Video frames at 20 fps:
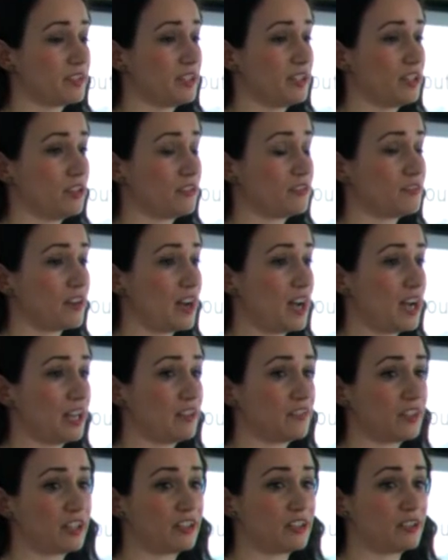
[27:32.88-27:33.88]

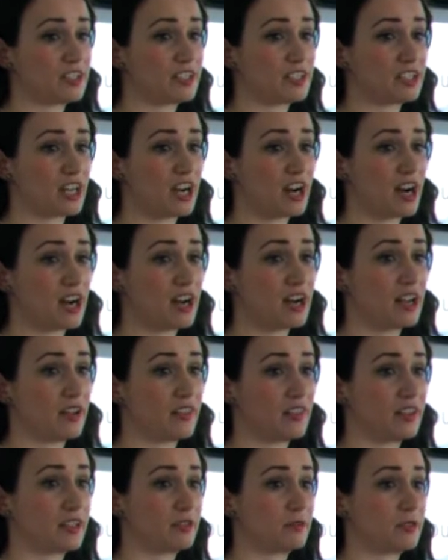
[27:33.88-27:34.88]
€5 a jar.
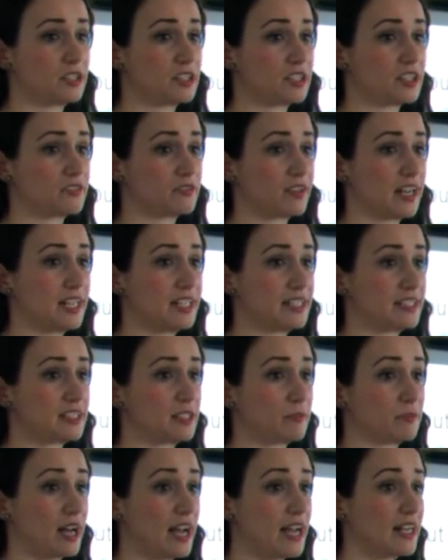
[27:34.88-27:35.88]
I think it would just raise
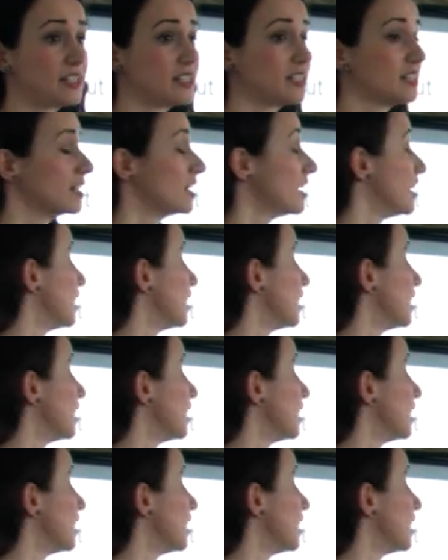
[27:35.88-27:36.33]
the brand.